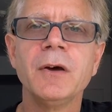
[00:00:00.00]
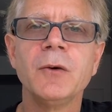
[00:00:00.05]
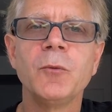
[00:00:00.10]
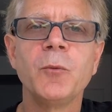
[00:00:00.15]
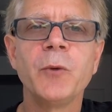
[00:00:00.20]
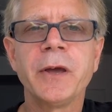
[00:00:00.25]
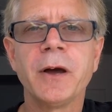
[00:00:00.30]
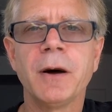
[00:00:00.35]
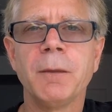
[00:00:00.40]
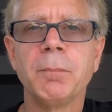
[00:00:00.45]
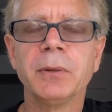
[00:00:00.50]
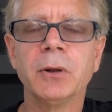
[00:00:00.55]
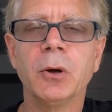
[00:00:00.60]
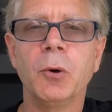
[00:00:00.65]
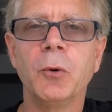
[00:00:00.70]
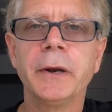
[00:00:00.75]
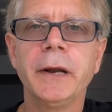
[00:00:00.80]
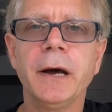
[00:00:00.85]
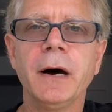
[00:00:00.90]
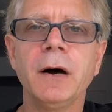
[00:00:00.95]
We got
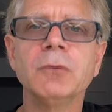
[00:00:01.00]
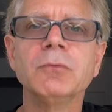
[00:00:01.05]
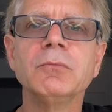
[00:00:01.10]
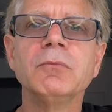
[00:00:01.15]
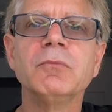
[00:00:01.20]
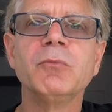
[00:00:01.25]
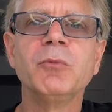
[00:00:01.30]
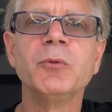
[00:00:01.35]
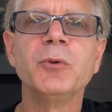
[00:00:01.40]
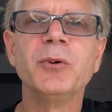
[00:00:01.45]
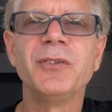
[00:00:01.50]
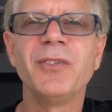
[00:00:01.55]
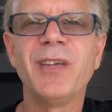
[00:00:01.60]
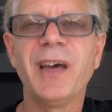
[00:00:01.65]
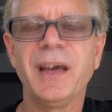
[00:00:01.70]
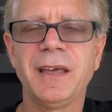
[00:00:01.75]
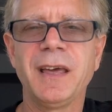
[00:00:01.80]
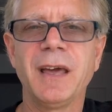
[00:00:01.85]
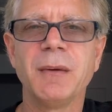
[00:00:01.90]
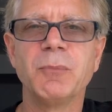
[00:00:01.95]
blown out.
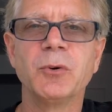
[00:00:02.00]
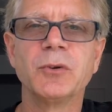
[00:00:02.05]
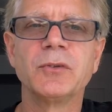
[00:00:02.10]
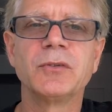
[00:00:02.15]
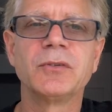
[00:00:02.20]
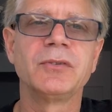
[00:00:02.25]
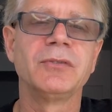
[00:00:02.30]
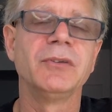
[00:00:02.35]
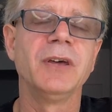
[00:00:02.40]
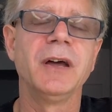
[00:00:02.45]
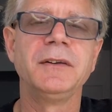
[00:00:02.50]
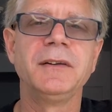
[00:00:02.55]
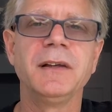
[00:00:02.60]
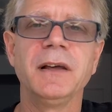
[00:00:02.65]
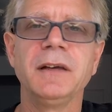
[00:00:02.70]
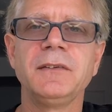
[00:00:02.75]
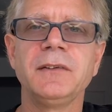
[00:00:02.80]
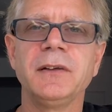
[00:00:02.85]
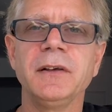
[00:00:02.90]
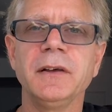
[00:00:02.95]
That game was a
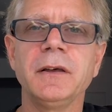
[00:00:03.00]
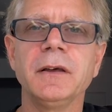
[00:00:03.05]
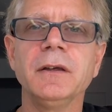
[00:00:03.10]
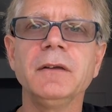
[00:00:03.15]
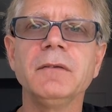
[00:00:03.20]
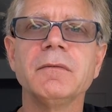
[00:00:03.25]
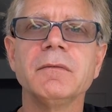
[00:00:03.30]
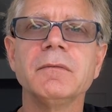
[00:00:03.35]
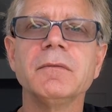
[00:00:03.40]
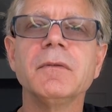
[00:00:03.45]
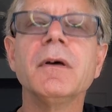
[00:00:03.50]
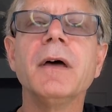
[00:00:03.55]
dead ticket,